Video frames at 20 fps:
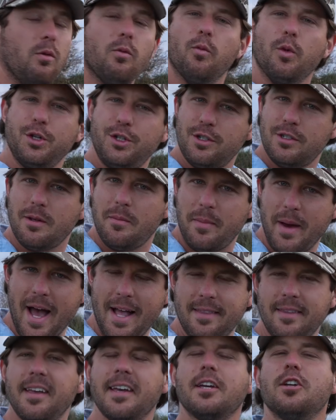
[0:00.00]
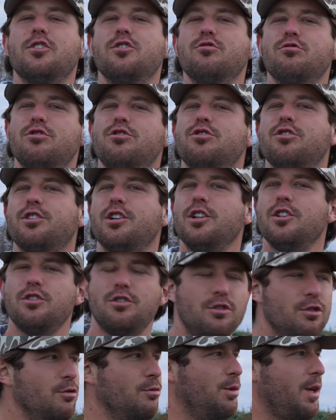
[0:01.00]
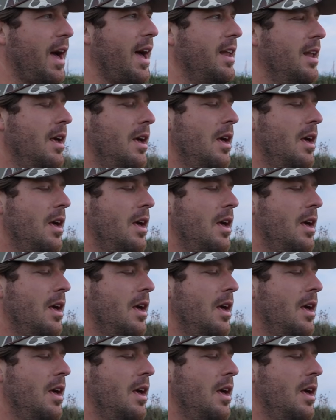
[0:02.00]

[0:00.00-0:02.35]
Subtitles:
which is a bad thing and you shouldn't do that.